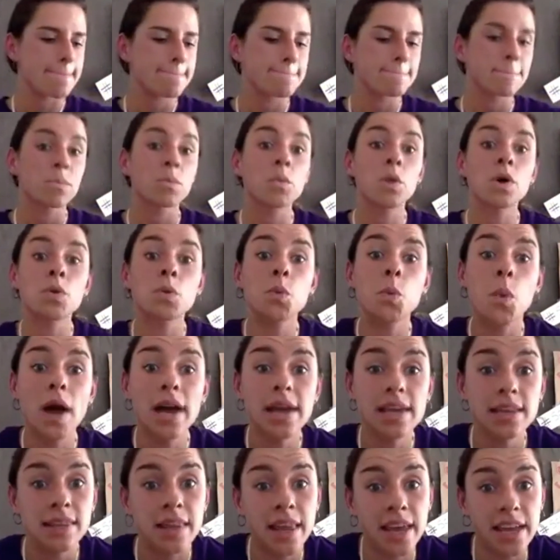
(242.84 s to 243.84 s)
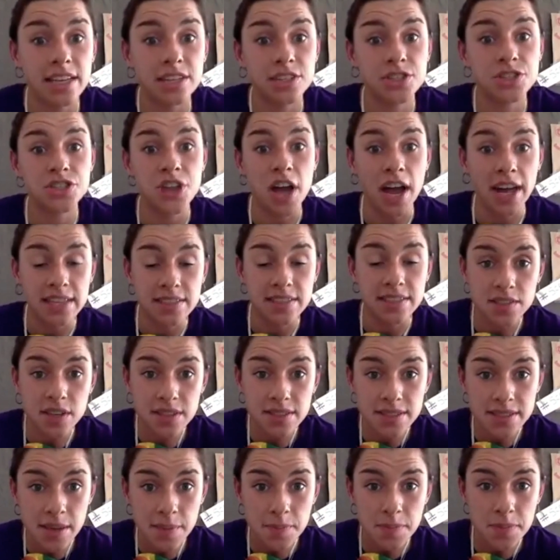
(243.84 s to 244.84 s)
when white light shines
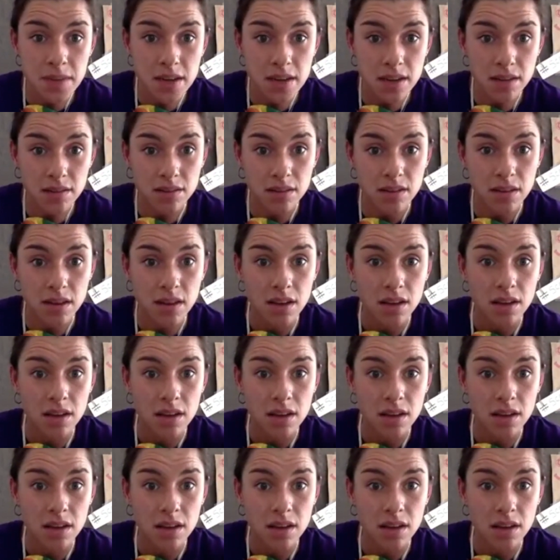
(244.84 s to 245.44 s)
on something,